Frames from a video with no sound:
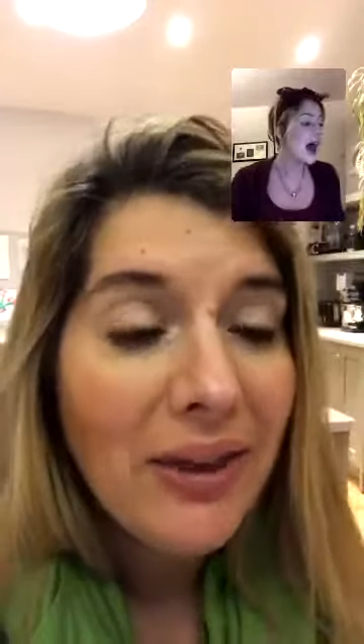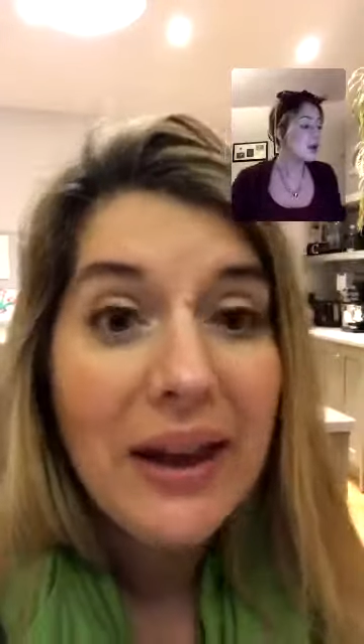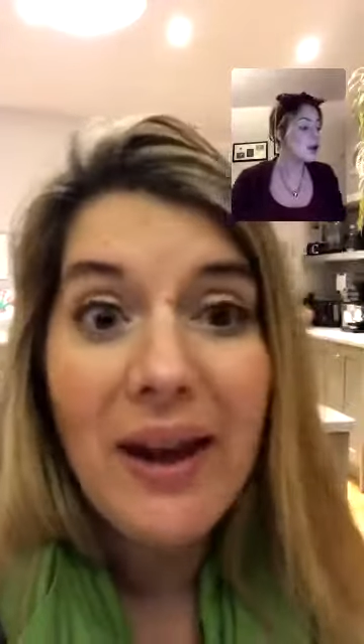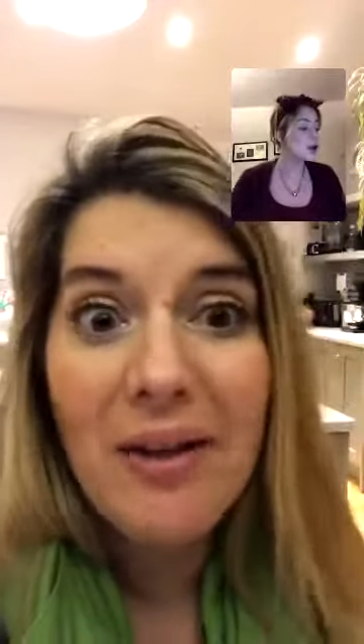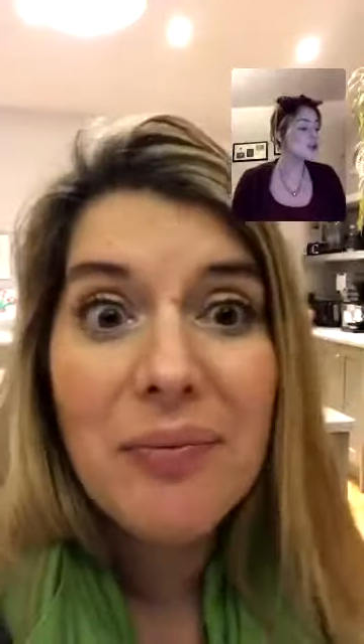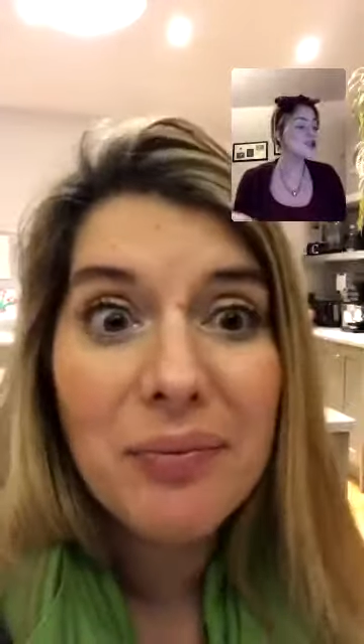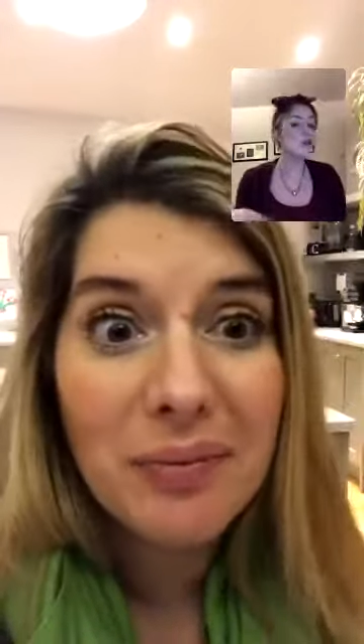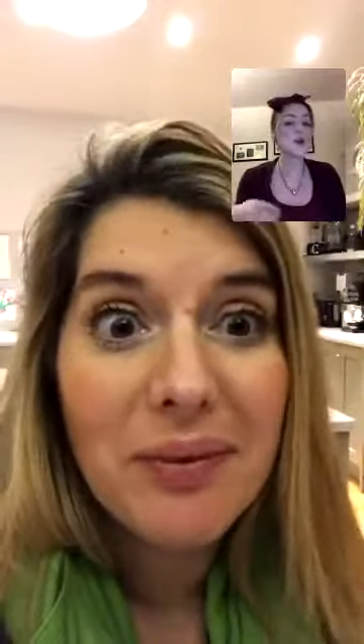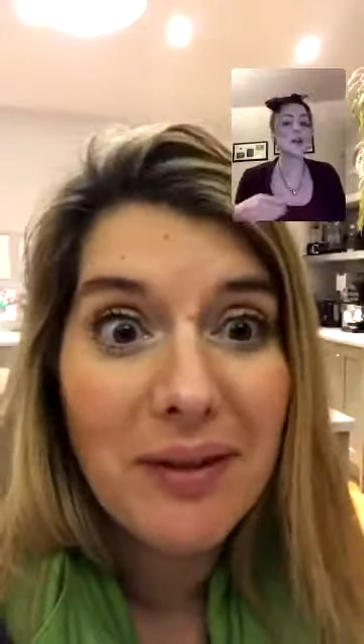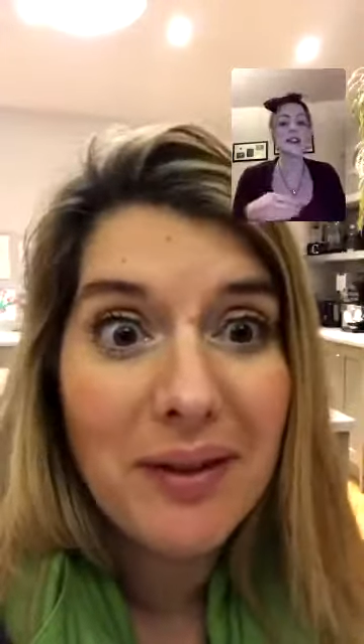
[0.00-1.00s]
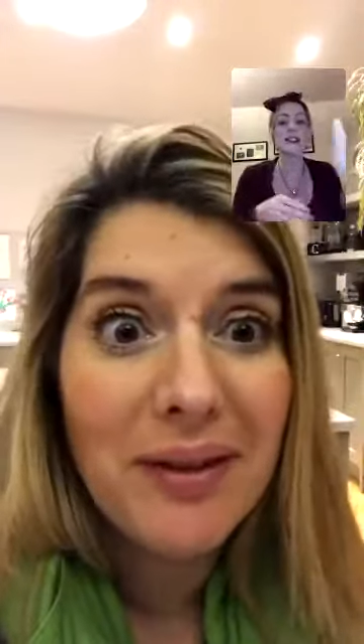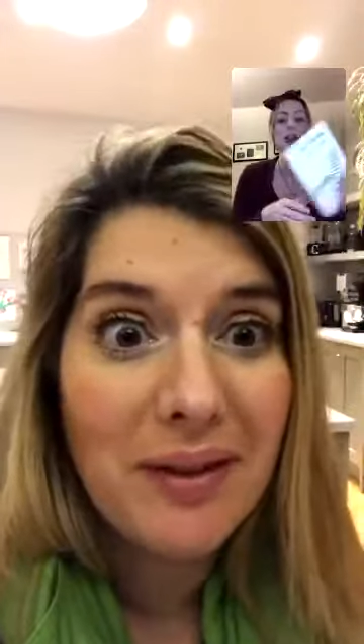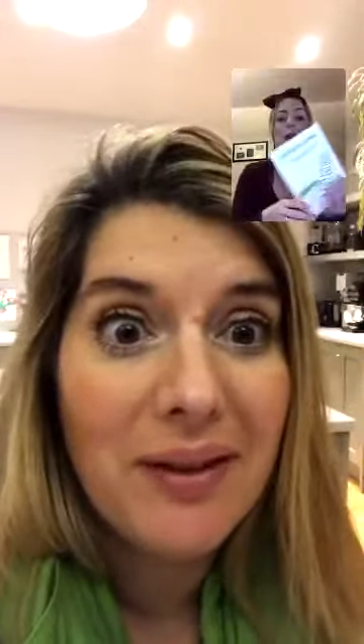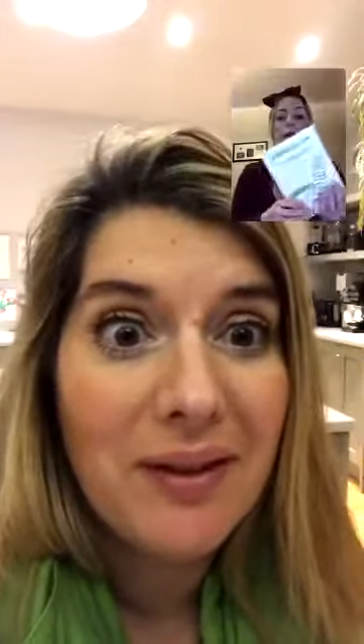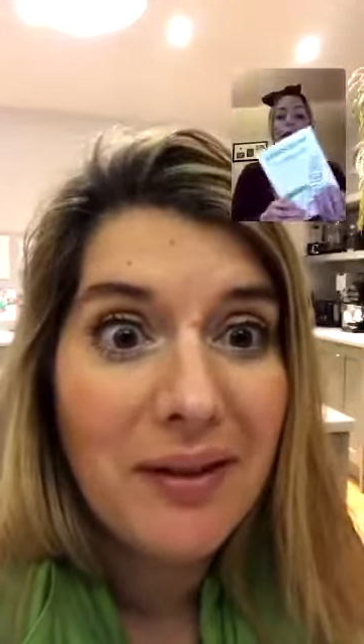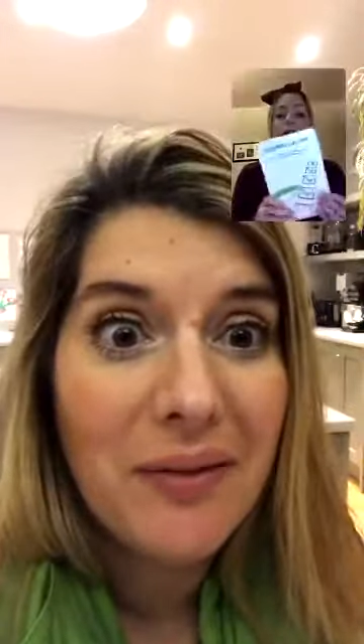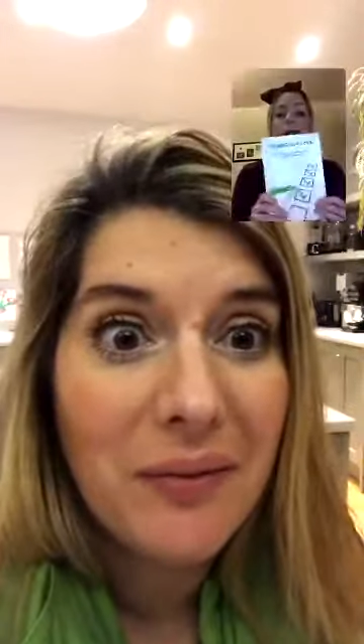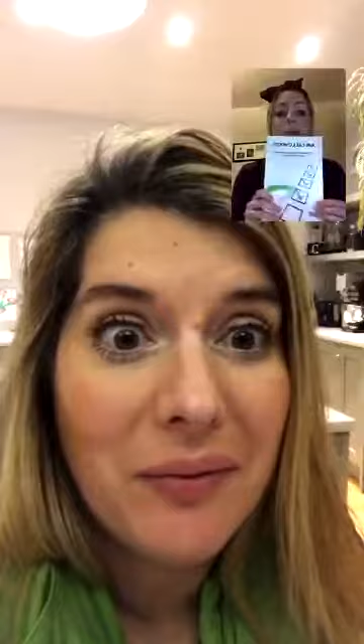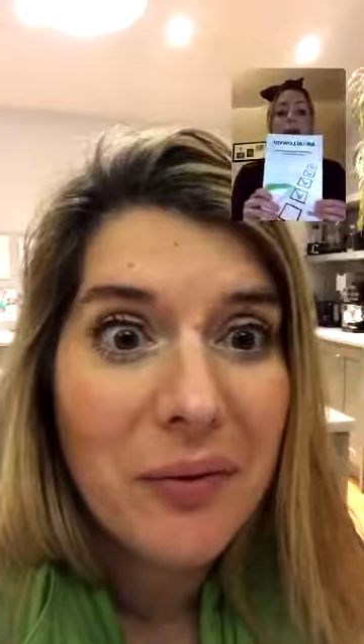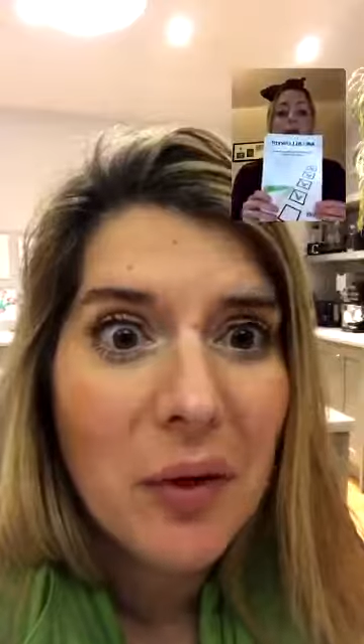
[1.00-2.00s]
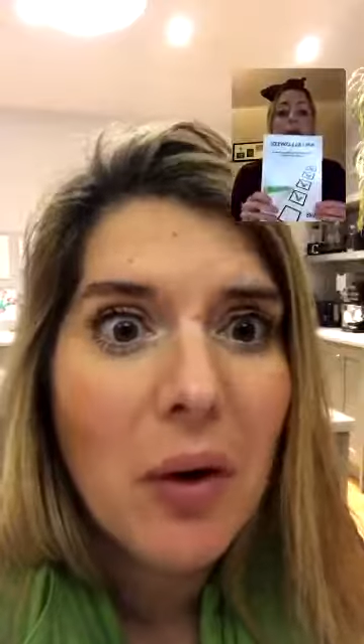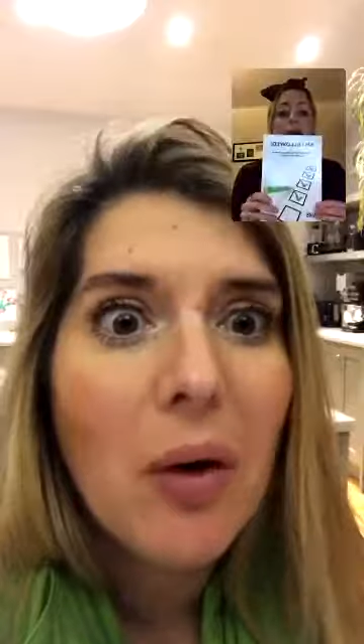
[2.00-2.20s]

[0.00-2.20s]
also this little book has been brilliant.